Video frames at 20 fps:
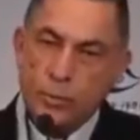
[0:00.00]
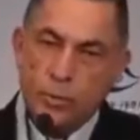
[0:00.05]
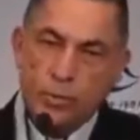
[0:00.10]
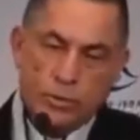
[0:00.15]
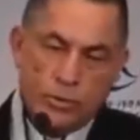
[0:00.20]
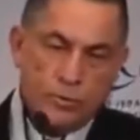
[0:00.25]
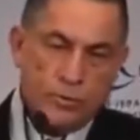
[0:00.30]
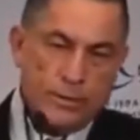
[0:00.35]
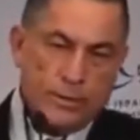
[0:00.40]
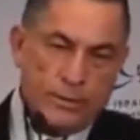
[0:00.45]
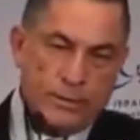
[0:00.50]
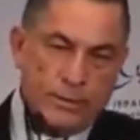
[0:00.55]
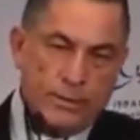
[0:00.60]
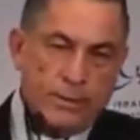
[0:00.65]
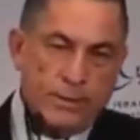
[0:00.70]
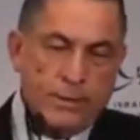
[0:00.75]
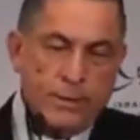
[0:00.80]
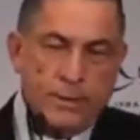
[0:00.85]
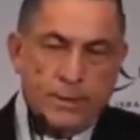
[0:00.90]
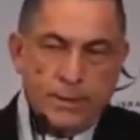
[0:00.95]
the worst one.
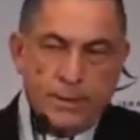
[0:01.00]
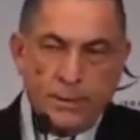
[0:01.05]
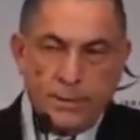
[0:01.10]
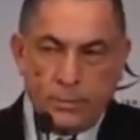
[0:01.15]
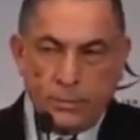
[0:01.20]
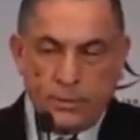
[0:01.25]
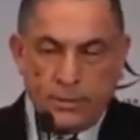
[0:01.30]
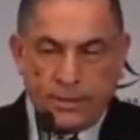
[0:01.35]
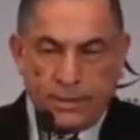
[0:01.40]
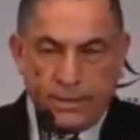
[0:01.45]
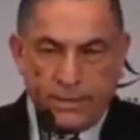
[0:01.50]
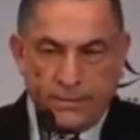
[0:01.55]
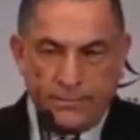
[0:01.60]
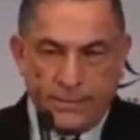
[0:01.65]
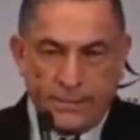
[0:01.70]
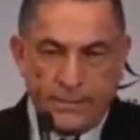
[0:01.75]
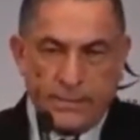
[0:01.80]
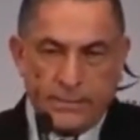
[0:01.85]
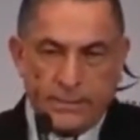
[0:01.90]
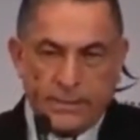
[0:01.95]
We say
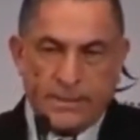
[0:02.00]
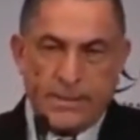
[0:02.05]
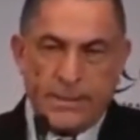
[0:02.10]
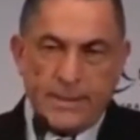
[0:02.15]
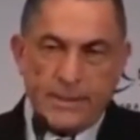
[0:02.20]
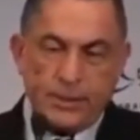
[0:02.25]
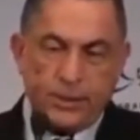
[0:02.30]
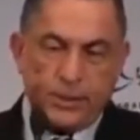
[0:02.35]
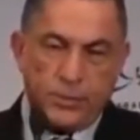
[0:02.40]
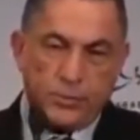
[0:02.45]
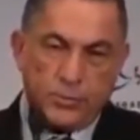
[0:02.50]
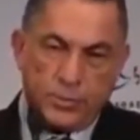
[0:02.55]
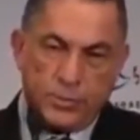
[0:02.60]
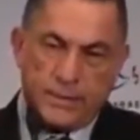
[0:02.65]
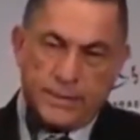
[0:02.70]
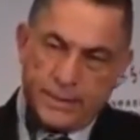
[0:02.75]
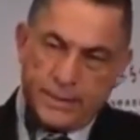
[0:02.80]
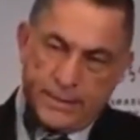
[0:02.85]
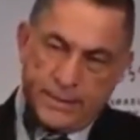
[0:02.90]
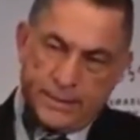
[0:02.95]
victimization,
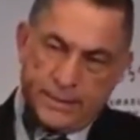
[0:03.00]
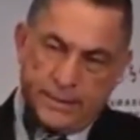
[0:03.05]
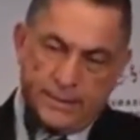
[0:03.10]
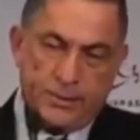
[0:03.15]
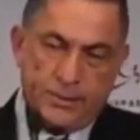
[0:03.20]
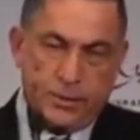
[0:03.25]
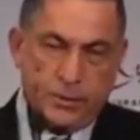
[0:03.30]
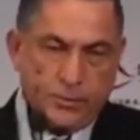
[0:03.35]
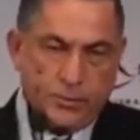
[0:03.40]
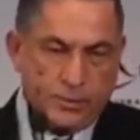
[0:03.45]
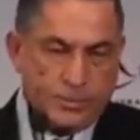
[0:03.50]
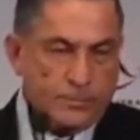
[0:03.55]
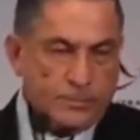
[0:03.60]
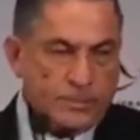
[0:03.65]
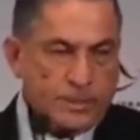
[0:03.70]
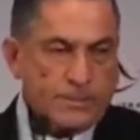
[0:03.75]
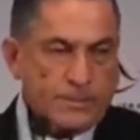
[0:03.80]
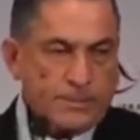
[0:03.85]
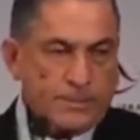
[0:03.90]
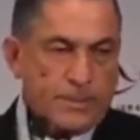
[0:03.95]
we say it's
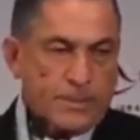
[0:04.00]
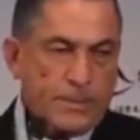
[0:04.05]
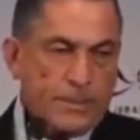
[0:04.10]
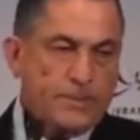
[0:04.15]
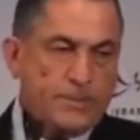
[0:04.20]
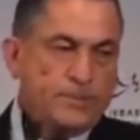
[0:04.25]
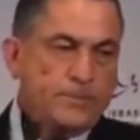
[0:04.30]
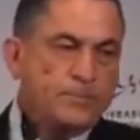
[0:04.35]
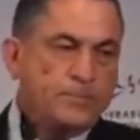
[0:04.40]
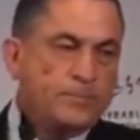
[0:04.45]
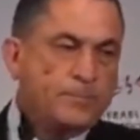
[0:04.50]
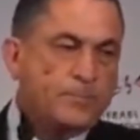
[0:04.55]
chosen people.